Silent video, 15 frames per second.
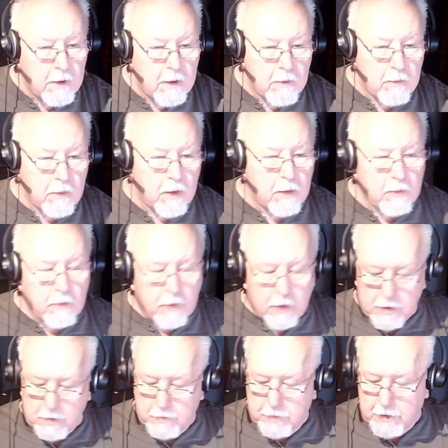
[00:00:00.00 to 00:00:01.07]
Well,
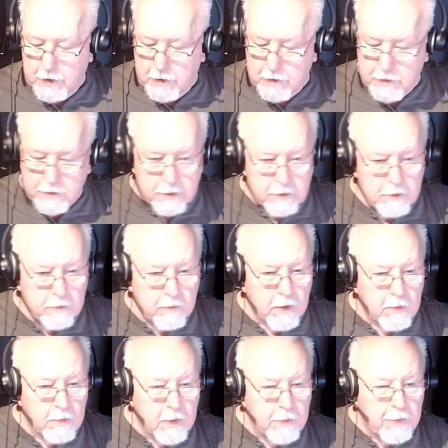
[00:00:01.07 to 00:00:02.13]
welcome again to one of
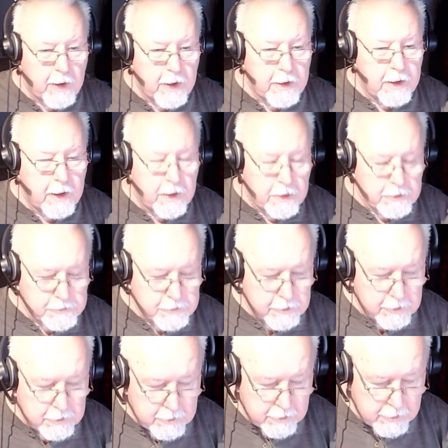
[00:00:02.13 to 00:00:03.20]
my podcasts,
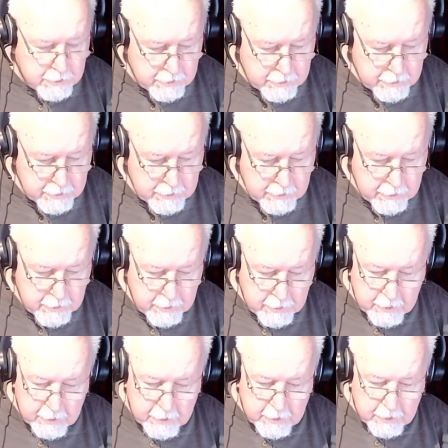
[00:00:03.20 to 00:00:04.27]
and uh,
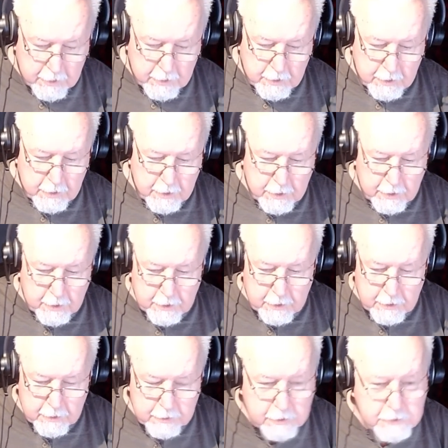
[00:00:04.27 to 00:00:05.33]
uh,
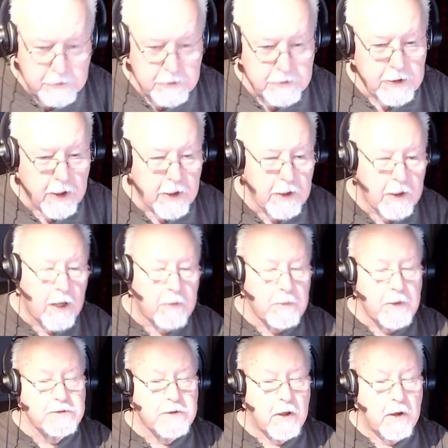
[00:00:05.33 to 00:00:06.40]
this is the second time I
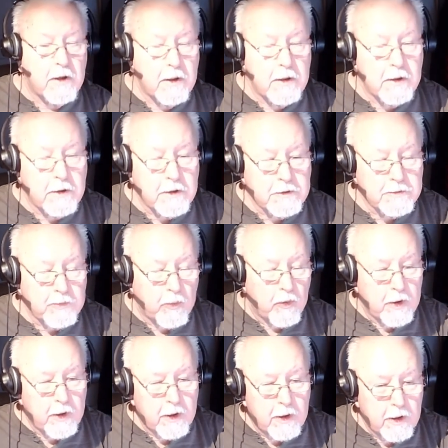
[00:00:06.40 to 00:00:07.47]
started it this
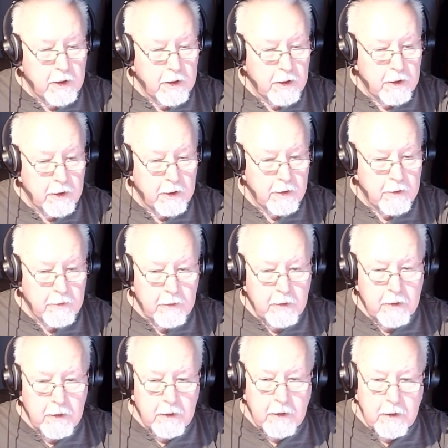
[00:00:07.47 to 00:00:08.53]
morning. I uh,
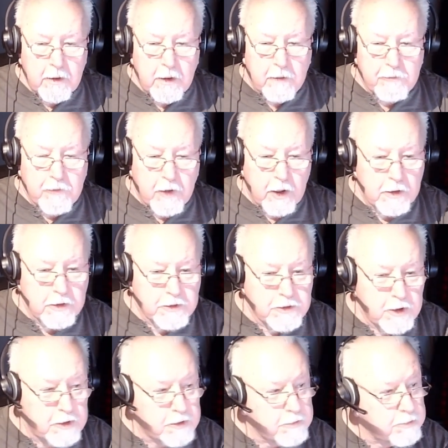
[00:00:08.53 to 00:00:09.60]
I forgot to
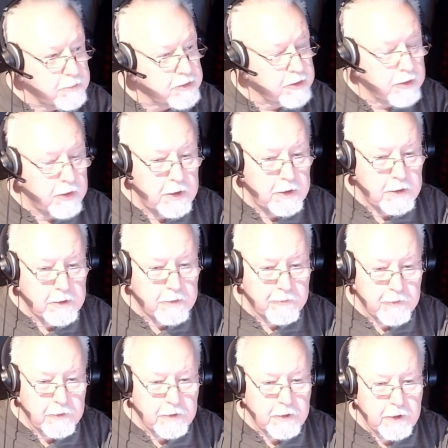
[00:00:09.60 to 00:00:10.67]
change my screens for
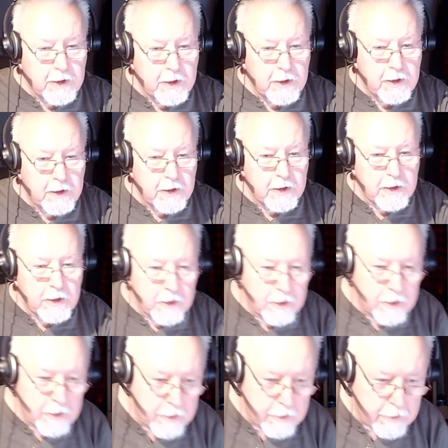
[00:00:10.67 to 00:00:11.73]
today, and
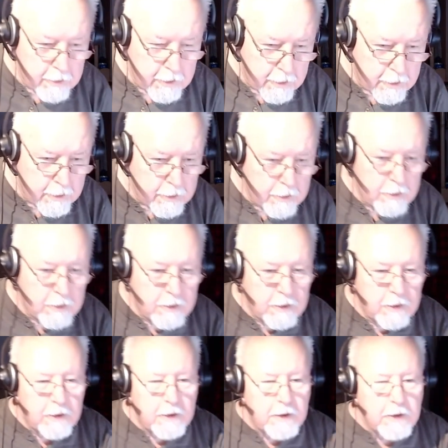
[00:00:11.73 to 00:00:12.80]
I had to
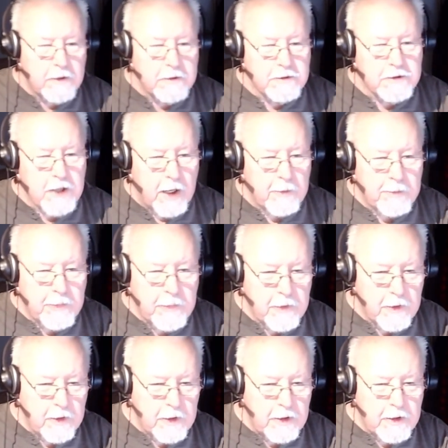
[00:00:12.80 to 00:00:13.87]
stop and
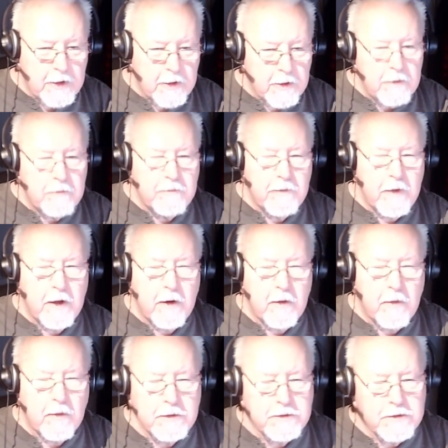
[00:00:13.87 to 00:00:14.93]
delete the video
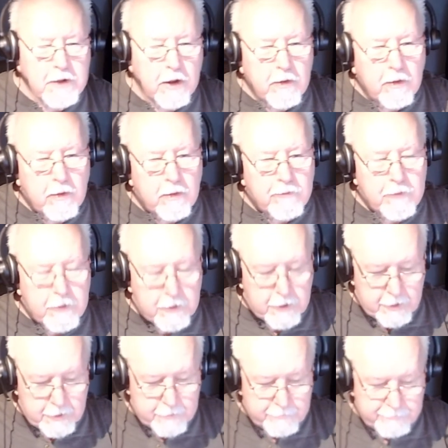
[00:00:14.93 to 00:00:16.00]
and start all over again.